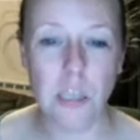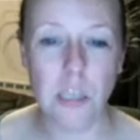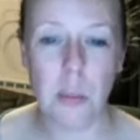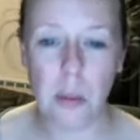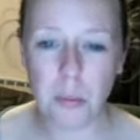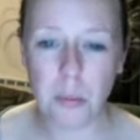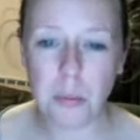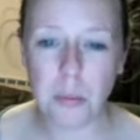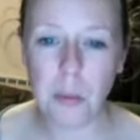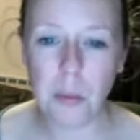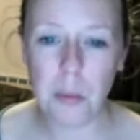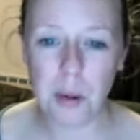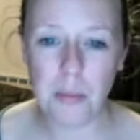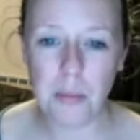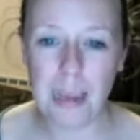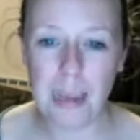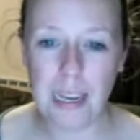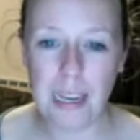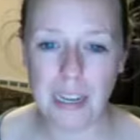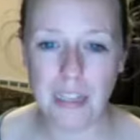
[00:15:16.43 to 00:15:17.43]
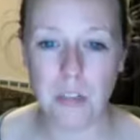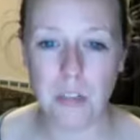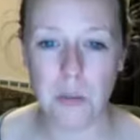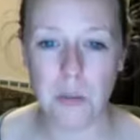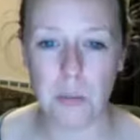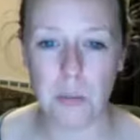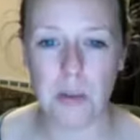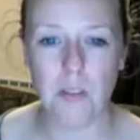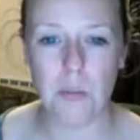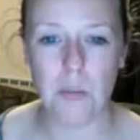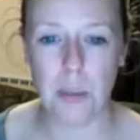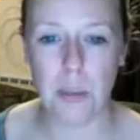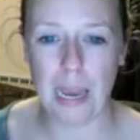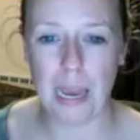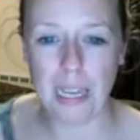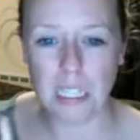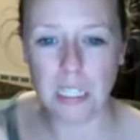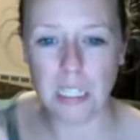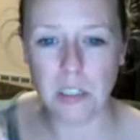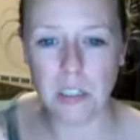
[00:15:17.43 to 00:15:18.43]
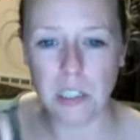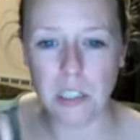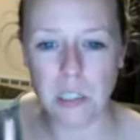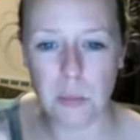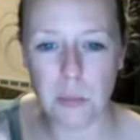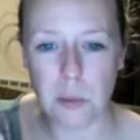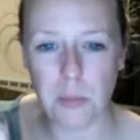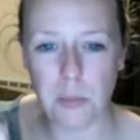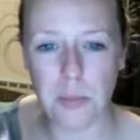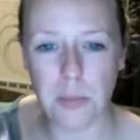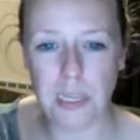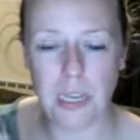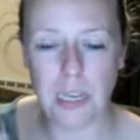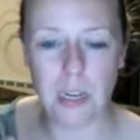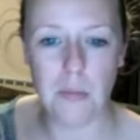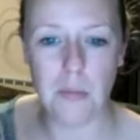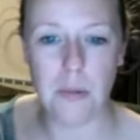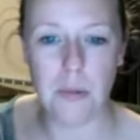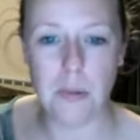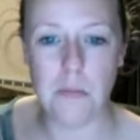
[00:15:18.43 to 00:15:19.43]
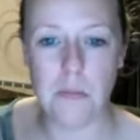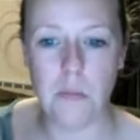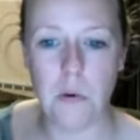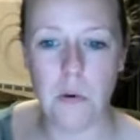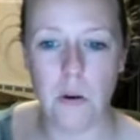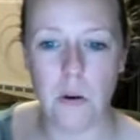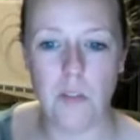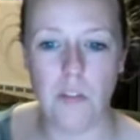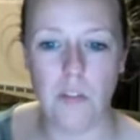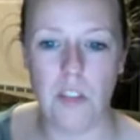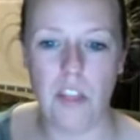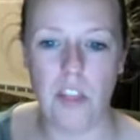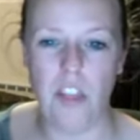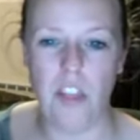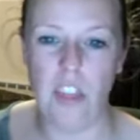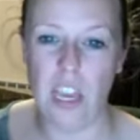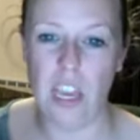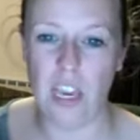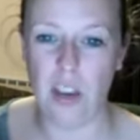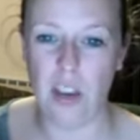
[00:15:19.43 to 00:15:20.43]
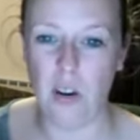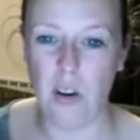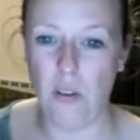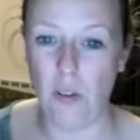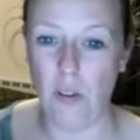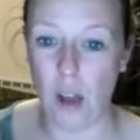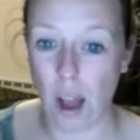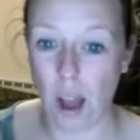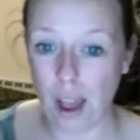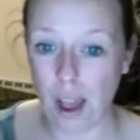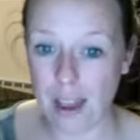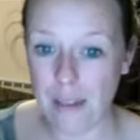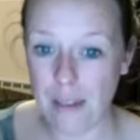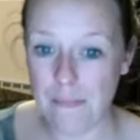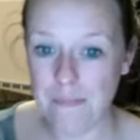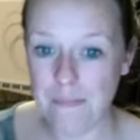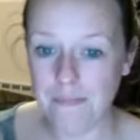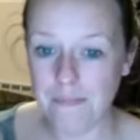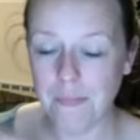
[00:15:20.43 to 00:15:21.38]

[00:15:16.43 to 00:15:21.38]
You probably want to make it into a bit of a paste because it's probably going to be more of a thick grime.